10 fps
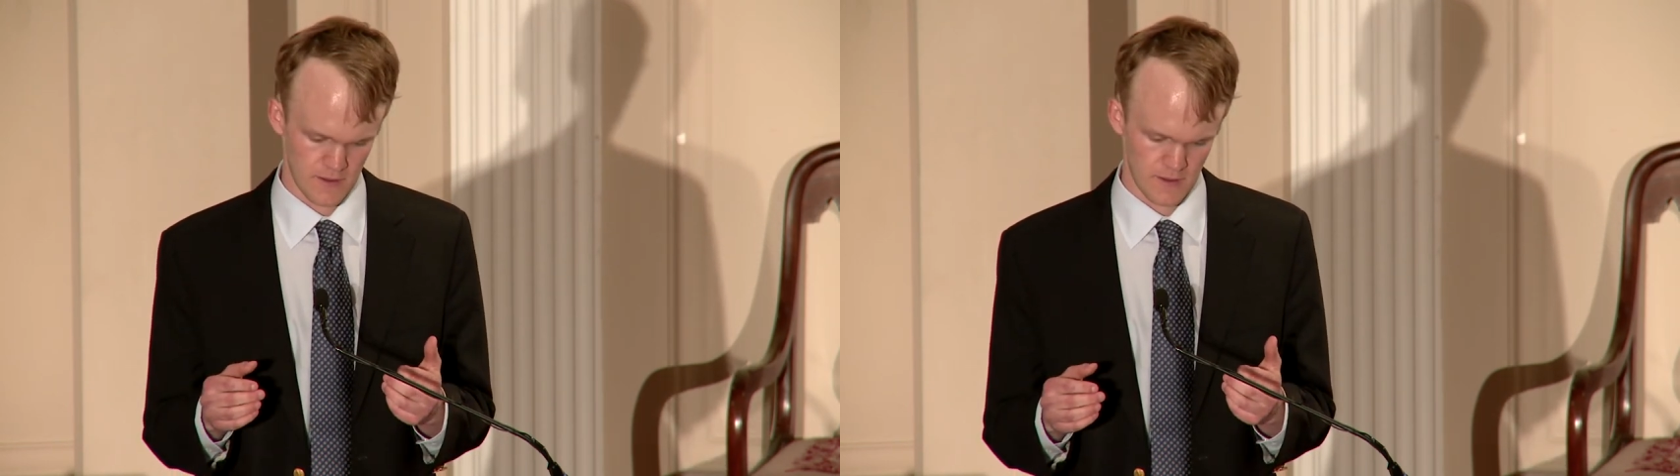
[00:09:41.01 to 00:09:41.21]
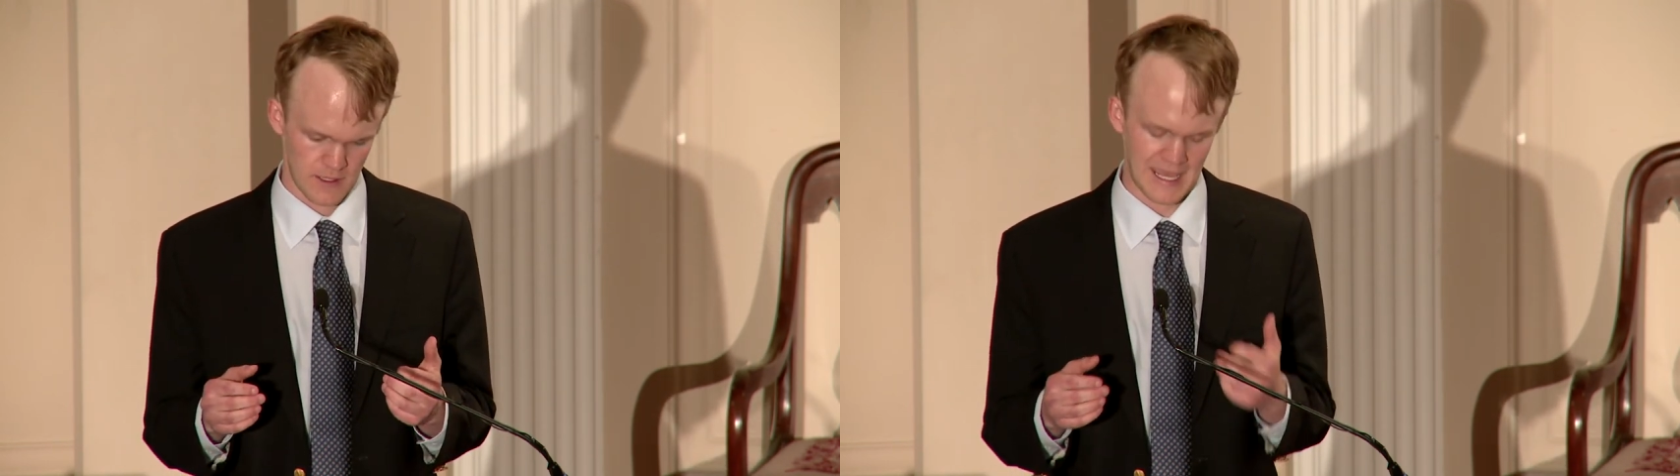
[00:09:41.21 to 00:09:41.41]

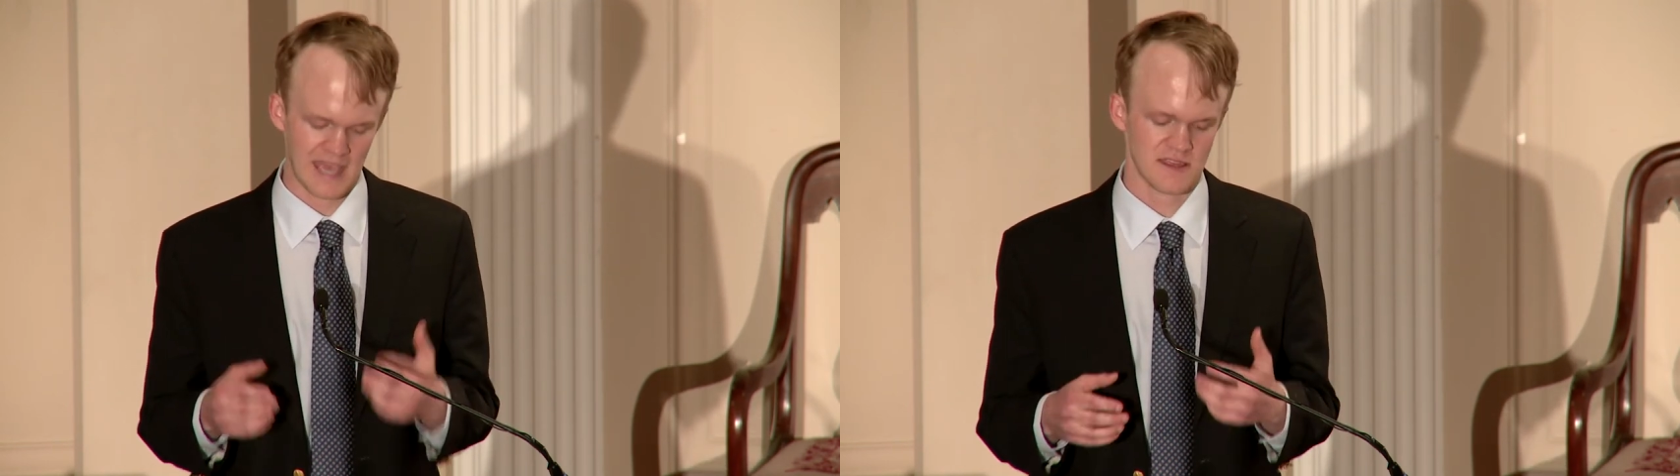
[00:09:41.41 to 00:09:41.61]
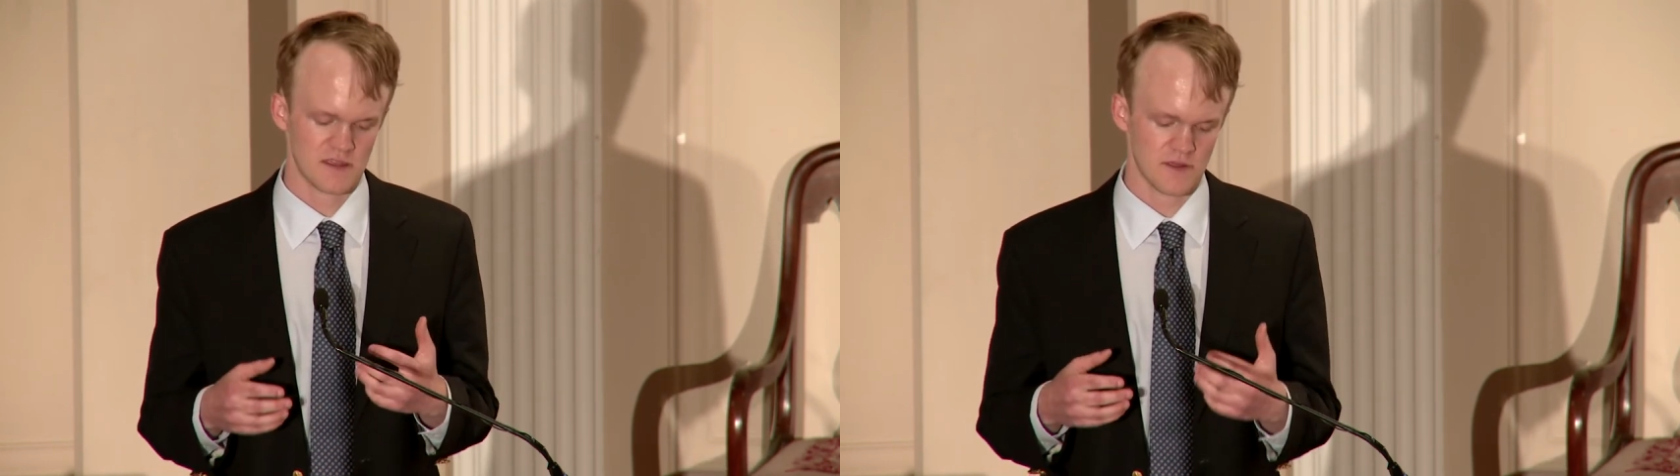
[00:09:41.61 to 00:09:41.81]
It
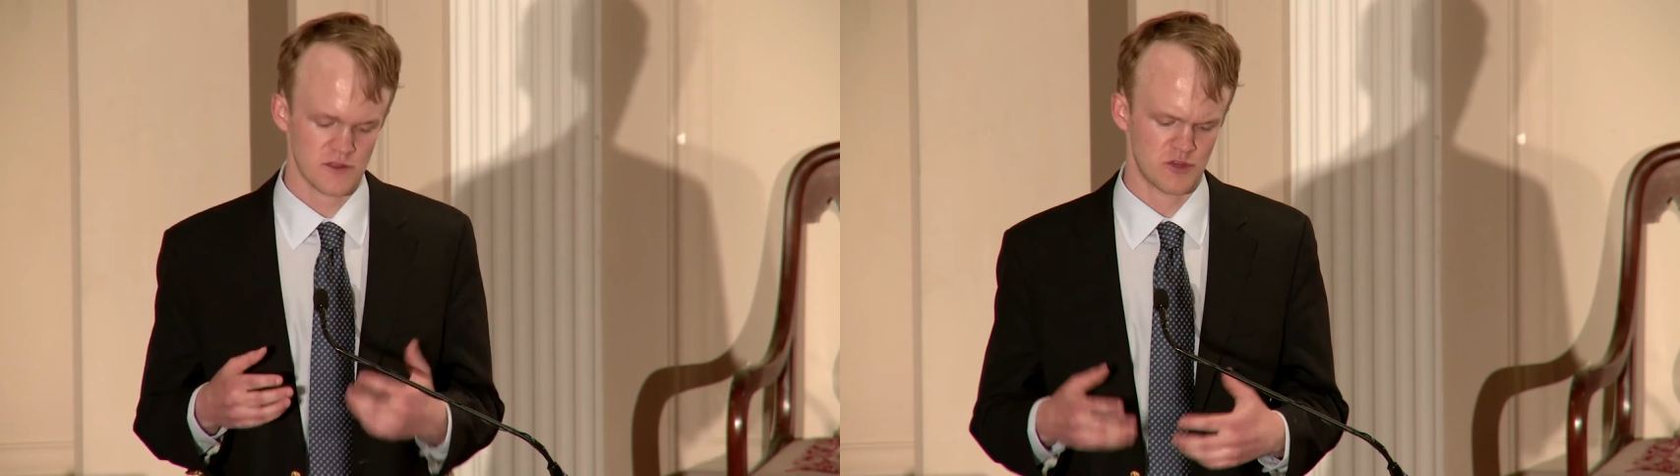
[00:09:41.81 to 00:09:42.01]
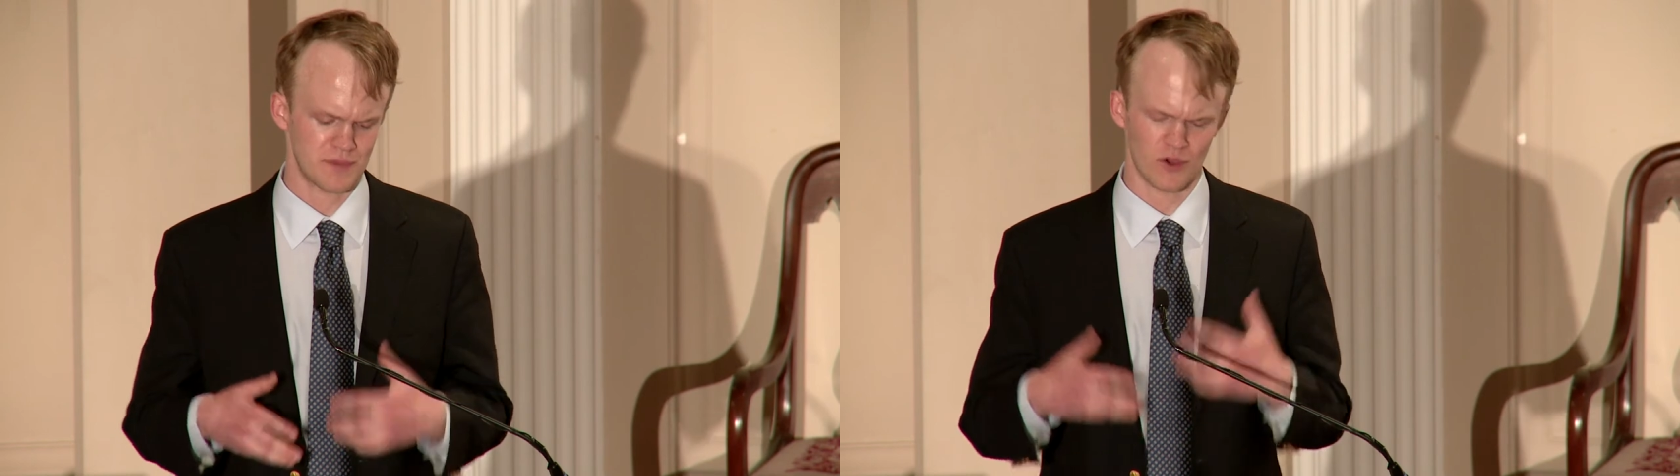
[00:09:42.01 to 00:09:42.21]
asks us
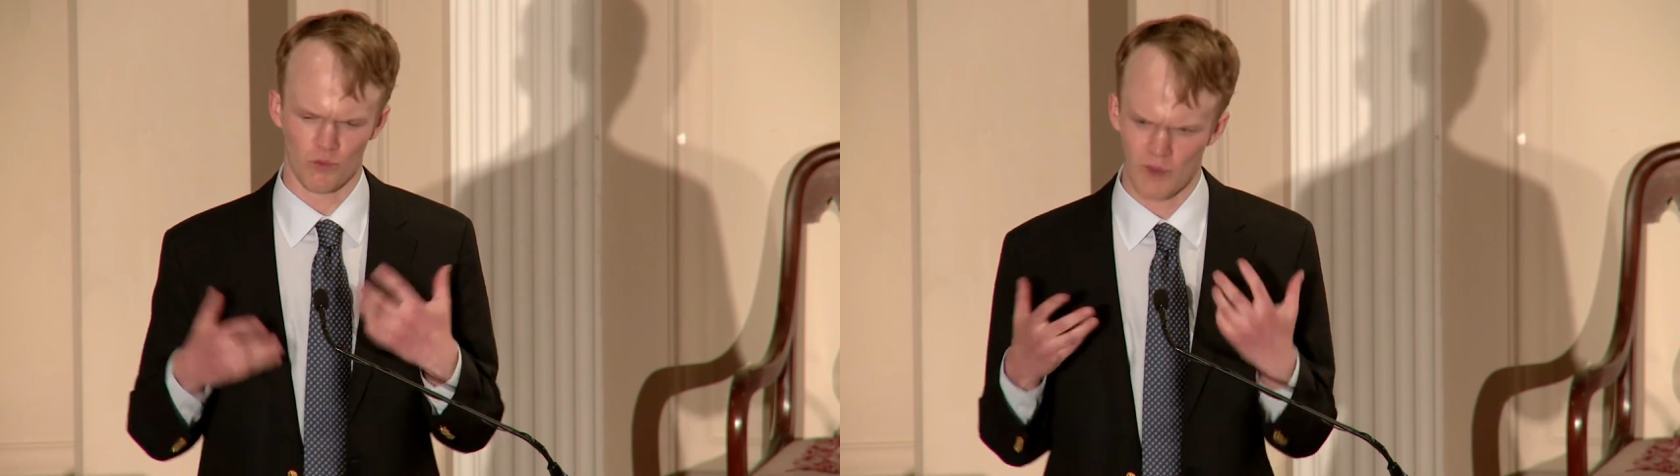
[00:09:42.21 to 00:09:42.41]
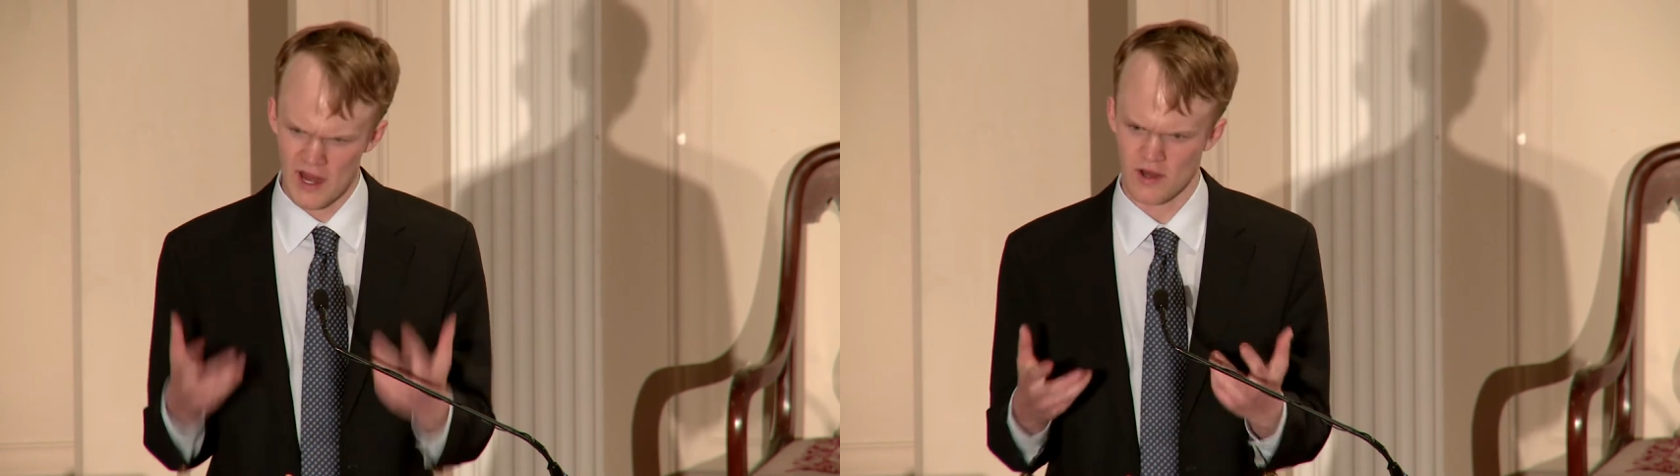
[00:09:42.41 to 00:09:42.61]
to be
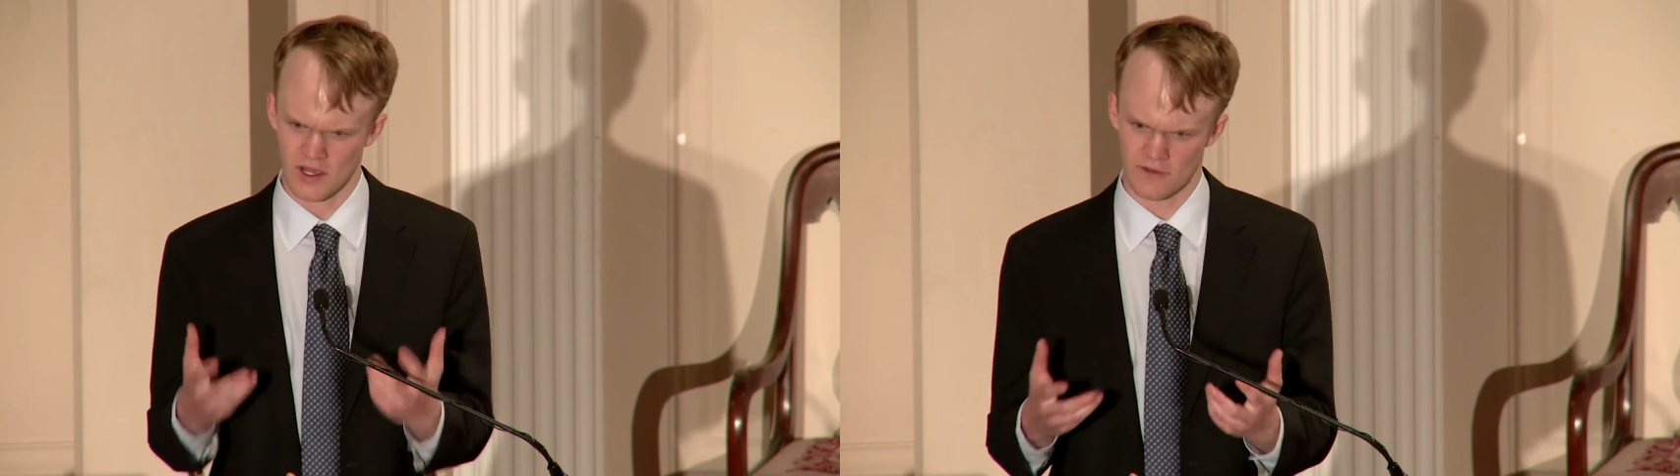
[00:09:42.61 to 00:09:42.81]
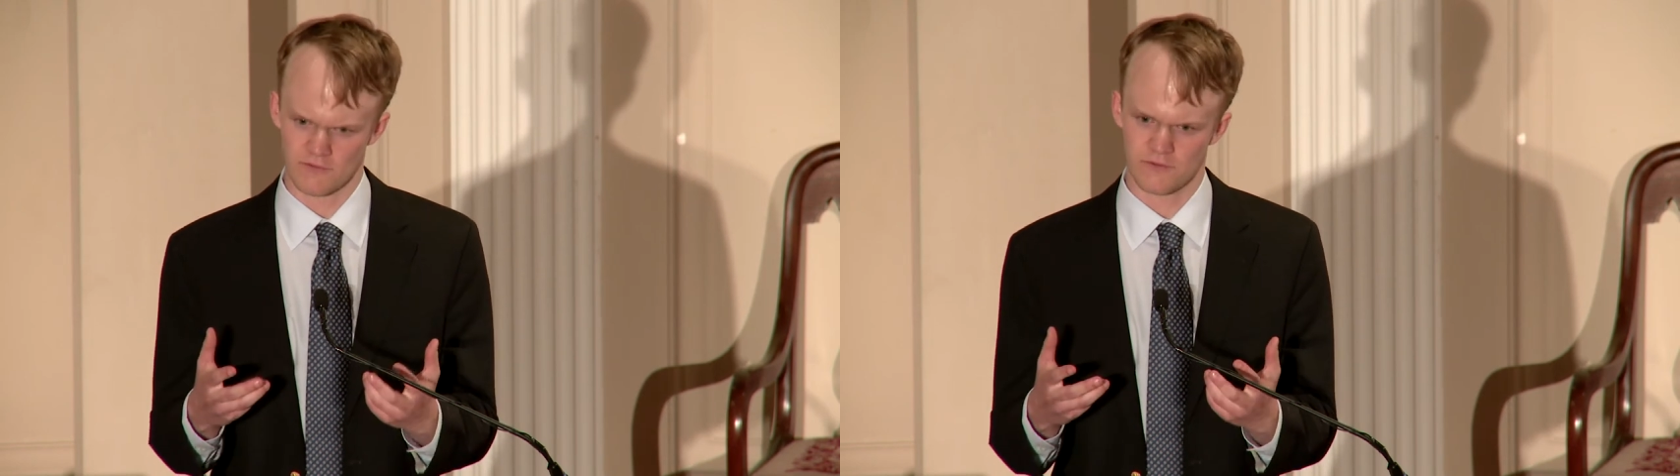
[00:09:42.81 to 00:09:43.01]
aware
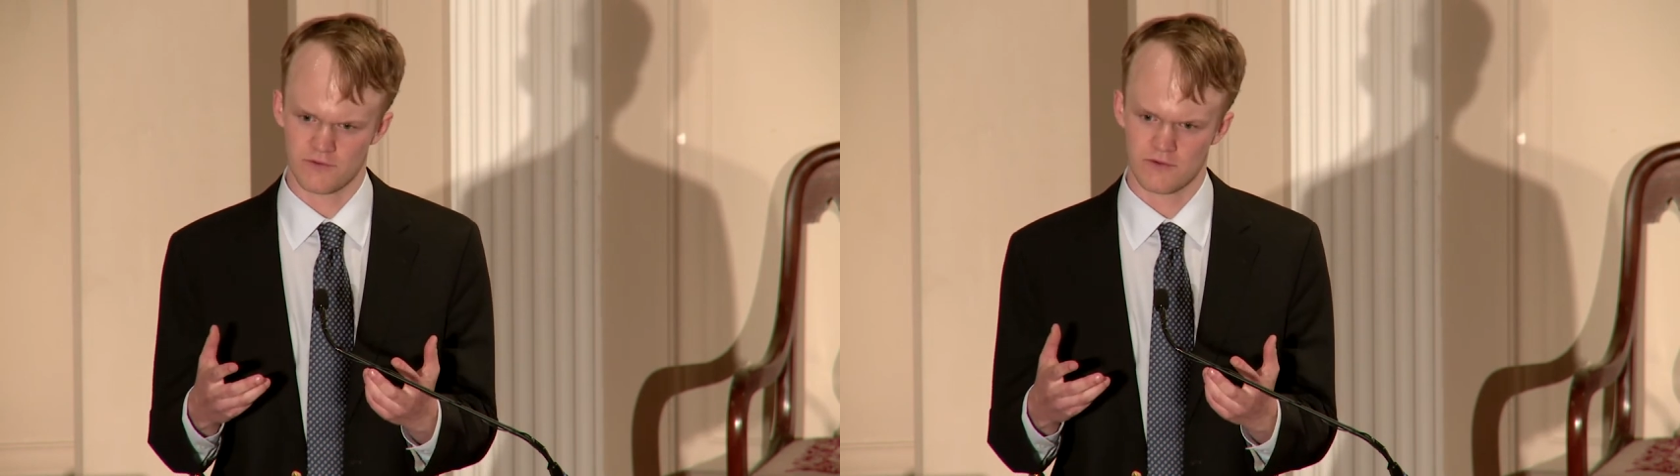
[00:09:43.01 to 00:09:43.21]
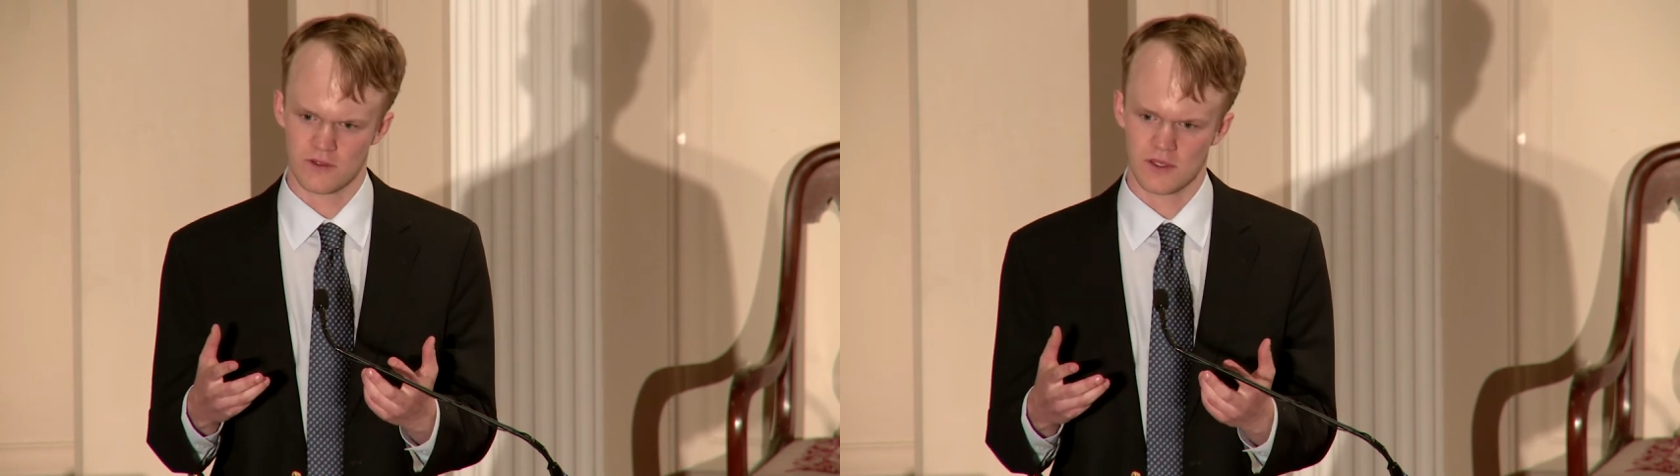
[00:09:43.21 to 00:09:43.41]
of,